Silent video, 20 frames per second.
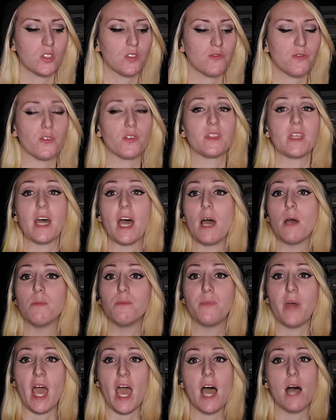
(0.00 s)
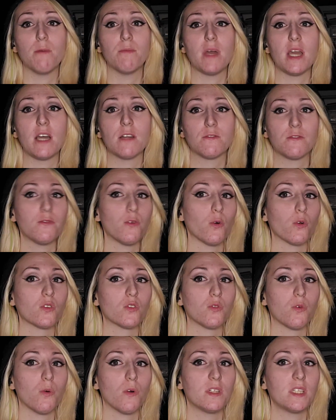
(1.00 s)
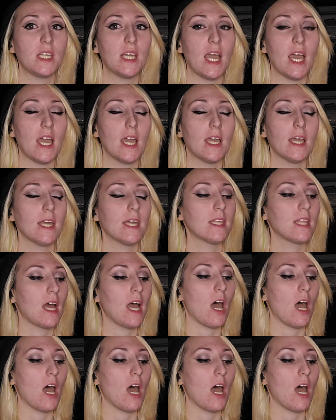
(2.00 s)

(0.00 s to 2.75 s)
for that Batman 428.